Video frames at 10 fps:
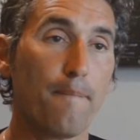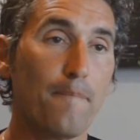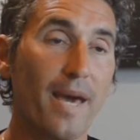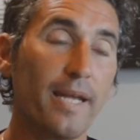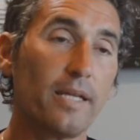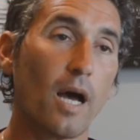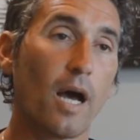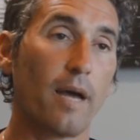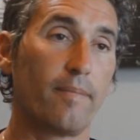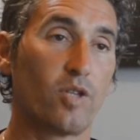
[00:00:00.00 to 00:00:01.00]
Many
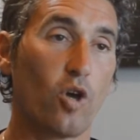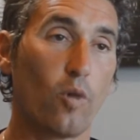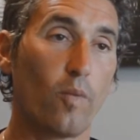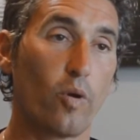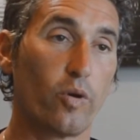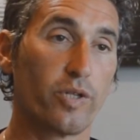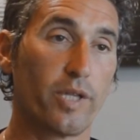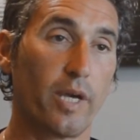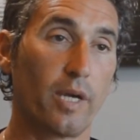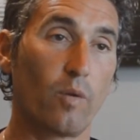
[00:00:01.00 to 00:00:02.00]
times homeowners
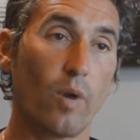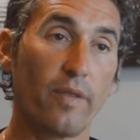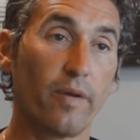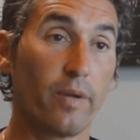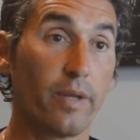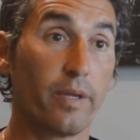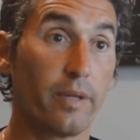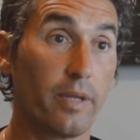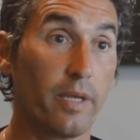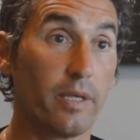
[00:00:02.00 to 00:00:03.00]
think, well,
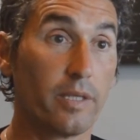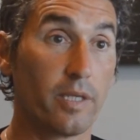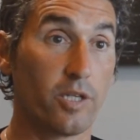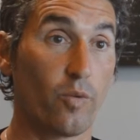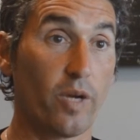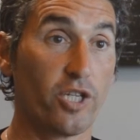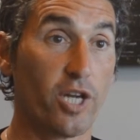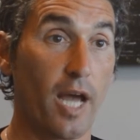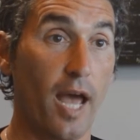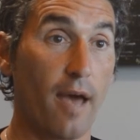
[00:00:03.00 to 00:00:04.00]
the
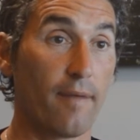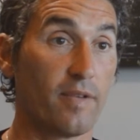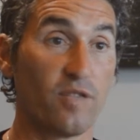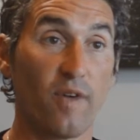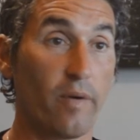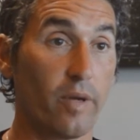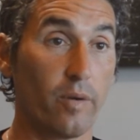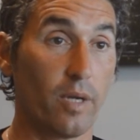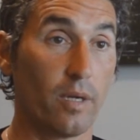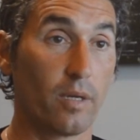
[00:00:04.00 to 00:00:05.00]
situation I have is very
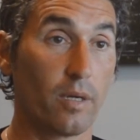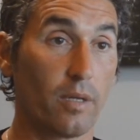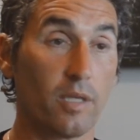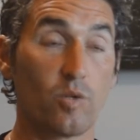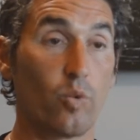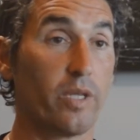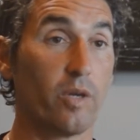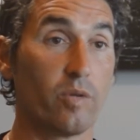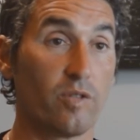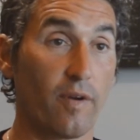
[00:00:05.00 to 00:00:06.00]
unique. This
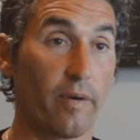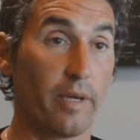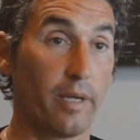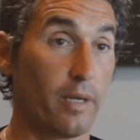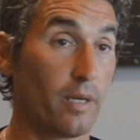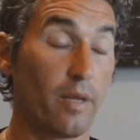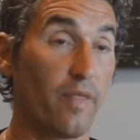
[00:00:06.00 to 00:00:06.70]
window is very unique.